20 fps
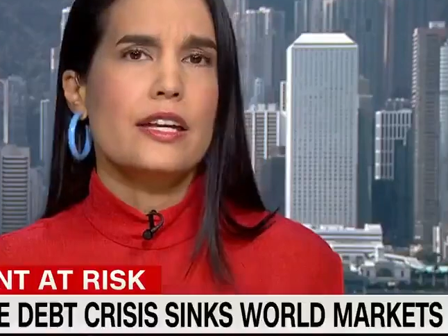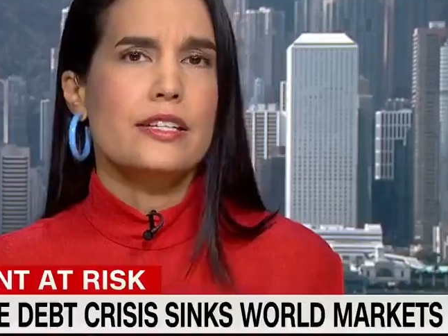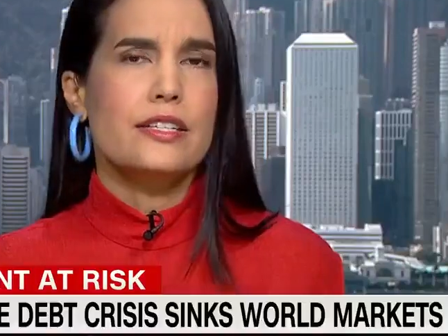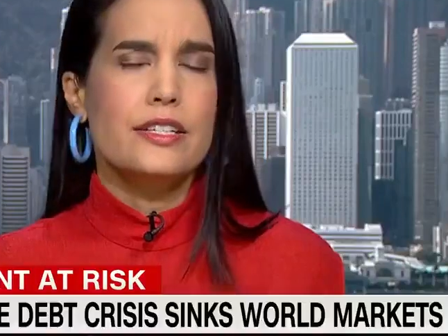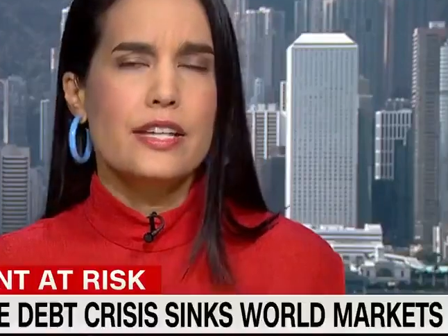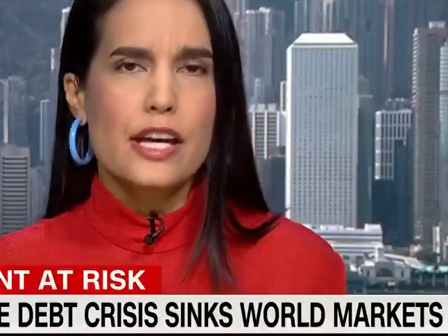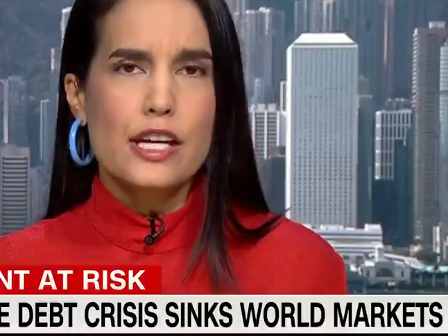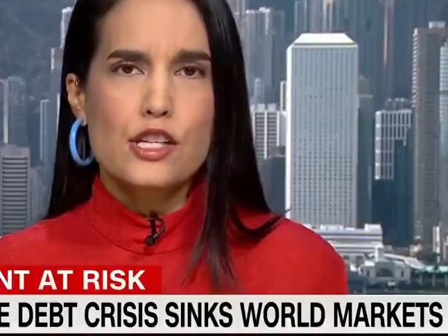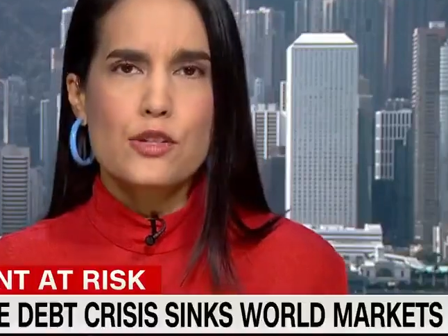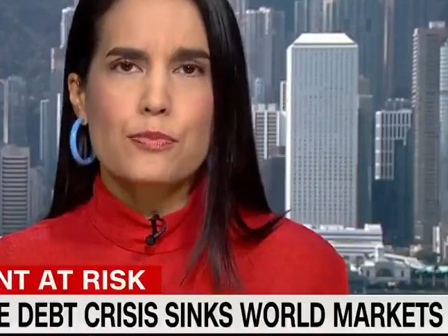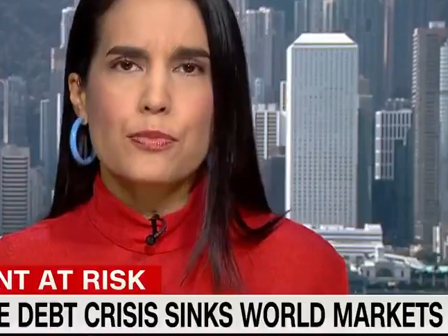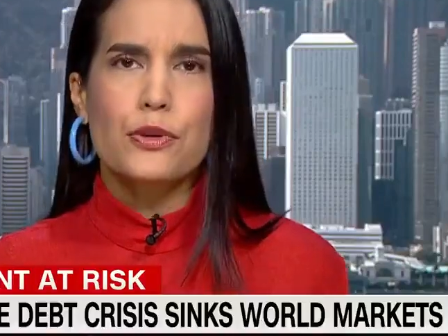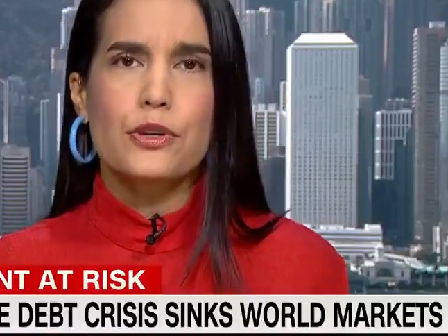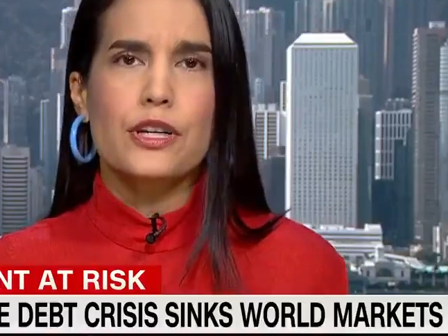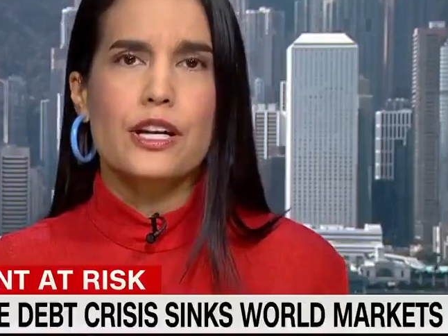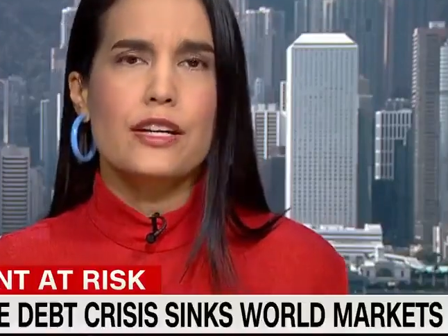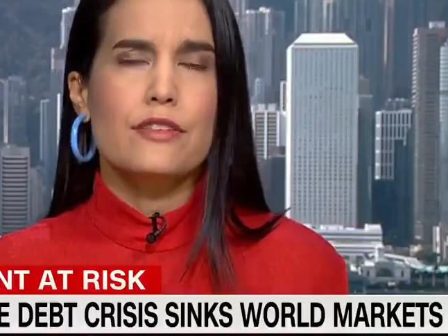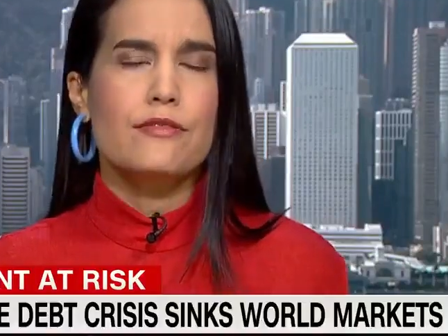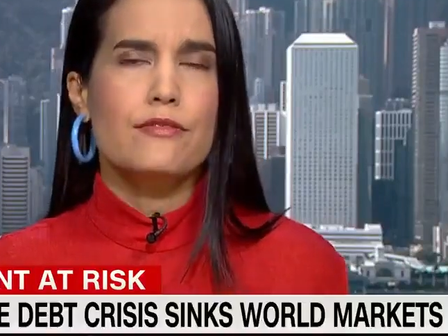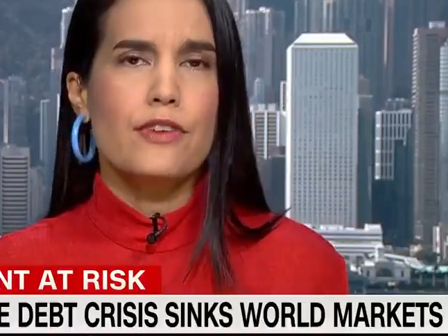and
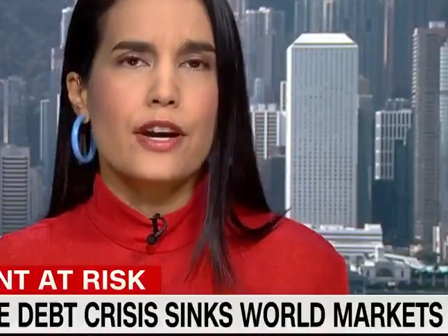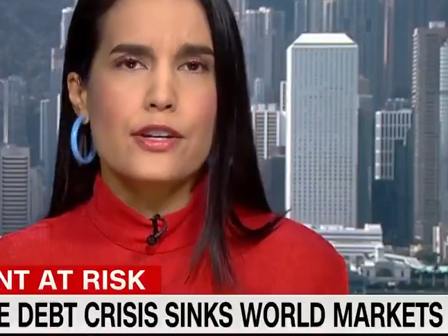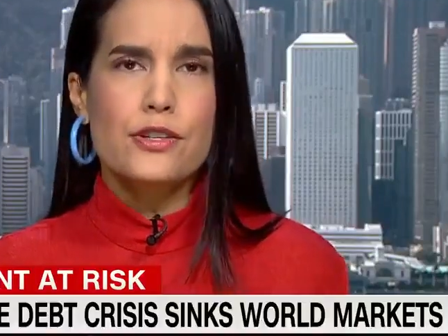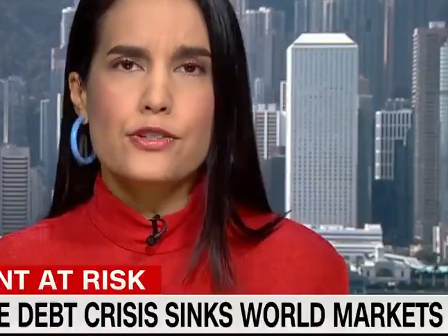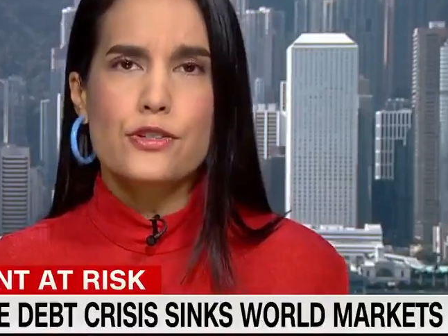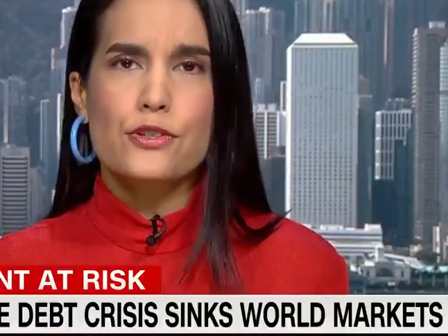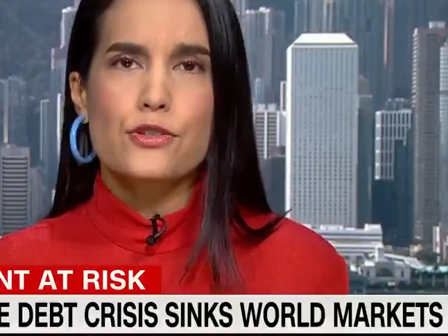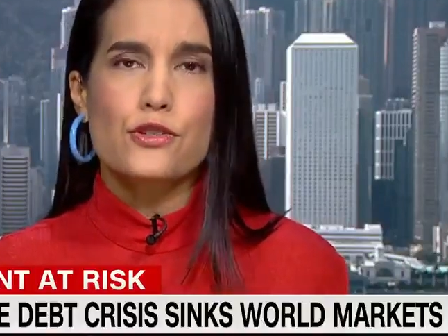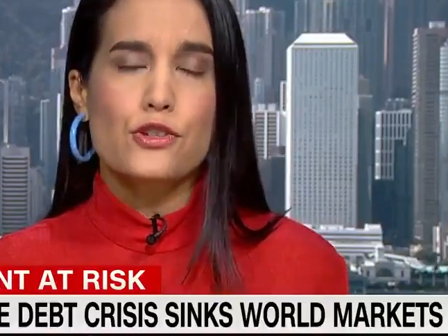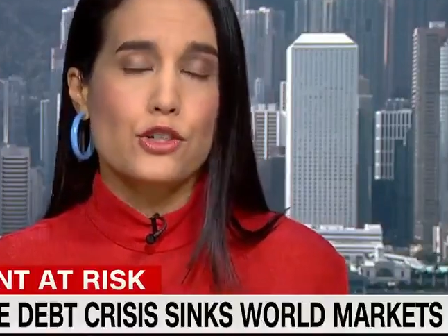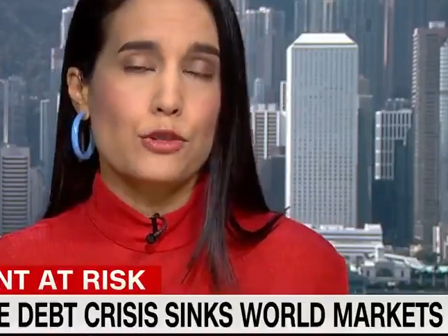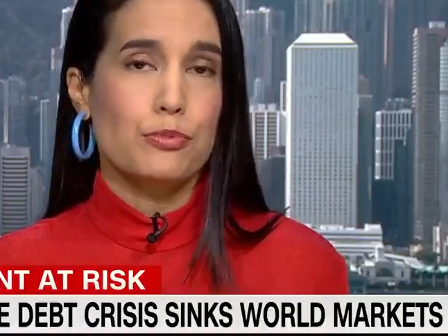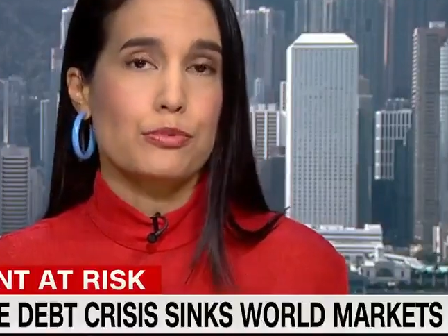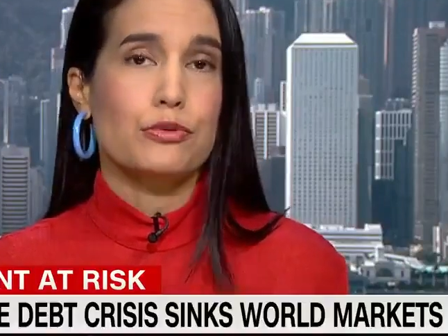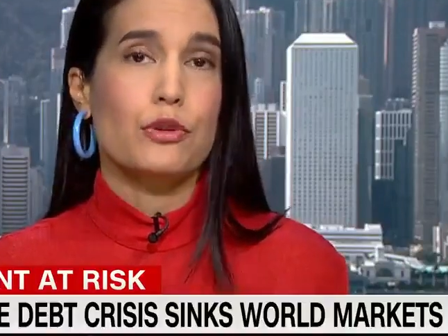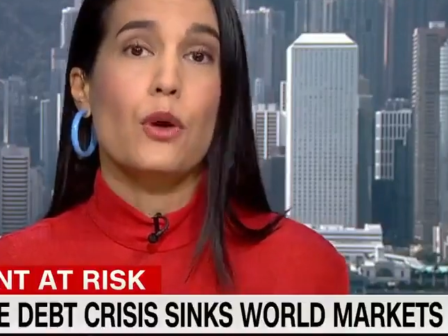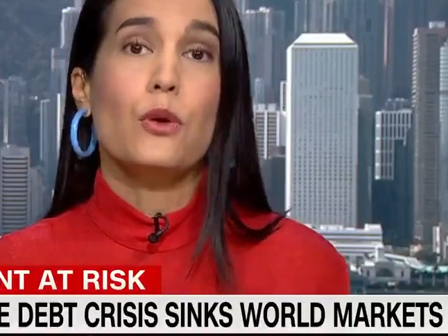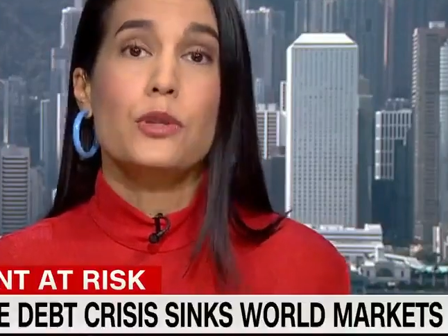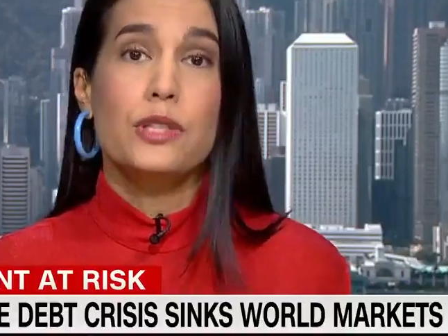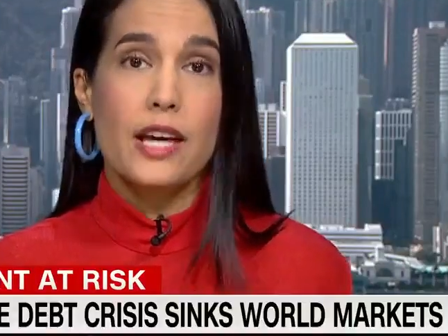desperate investors to
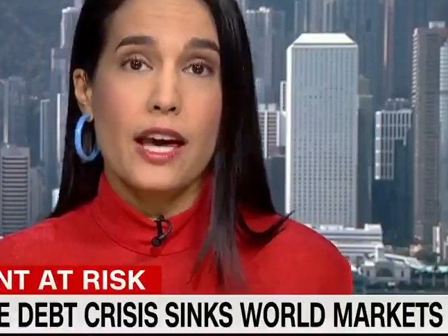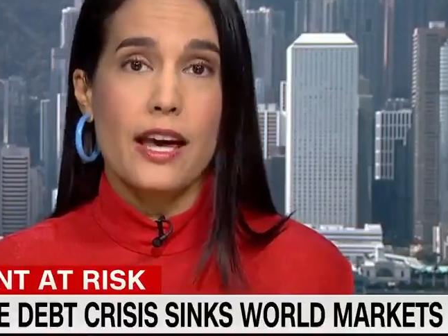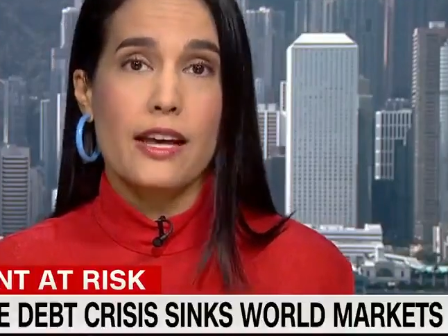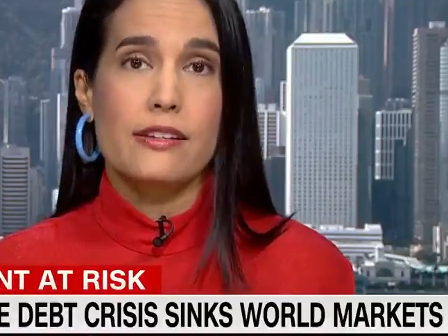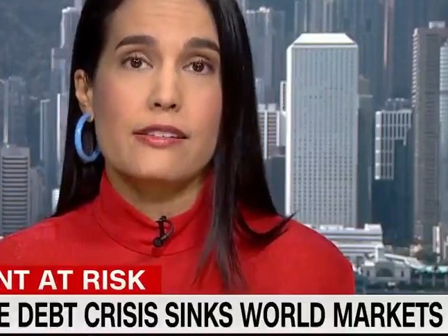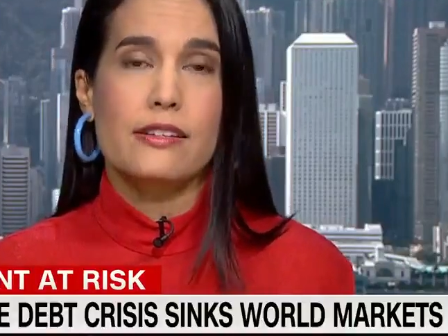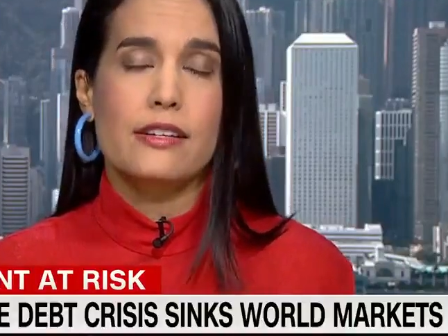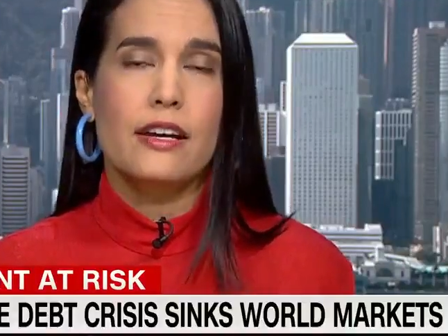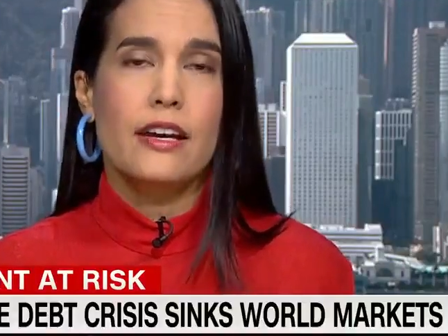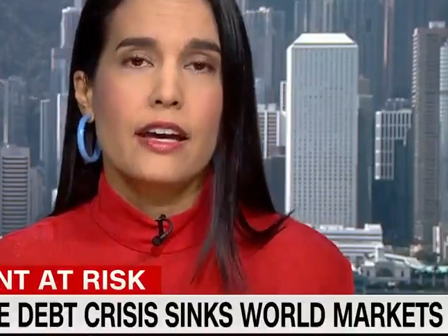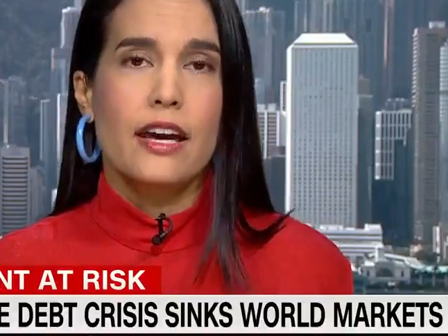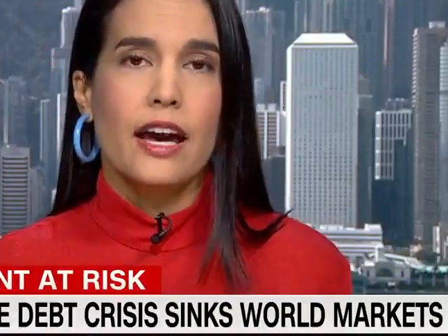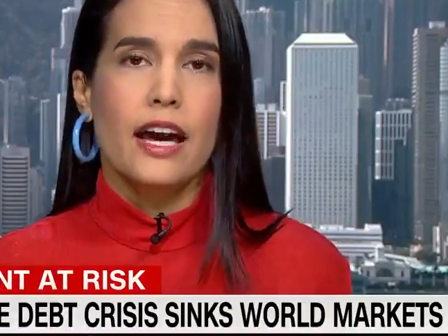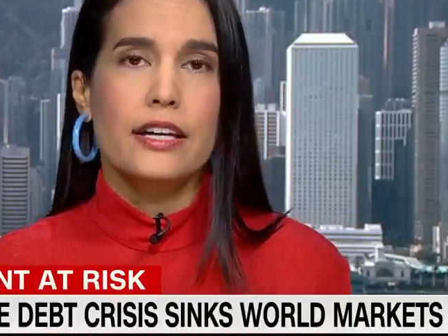protest